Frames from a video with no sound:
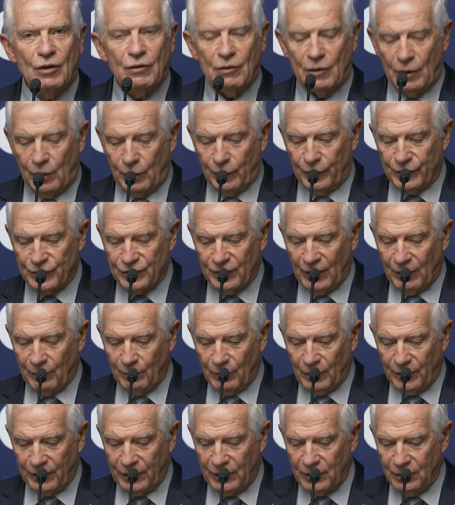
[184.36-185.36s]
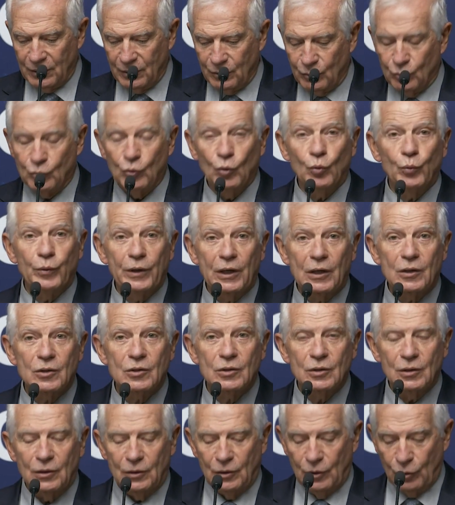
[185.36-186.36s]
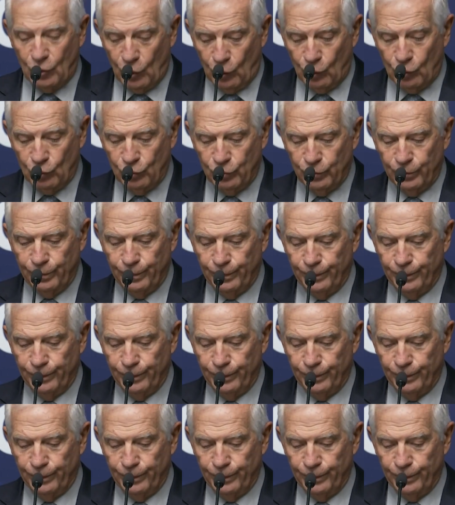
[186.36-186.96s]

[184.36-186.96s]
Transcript: General Assembly two weeks ago.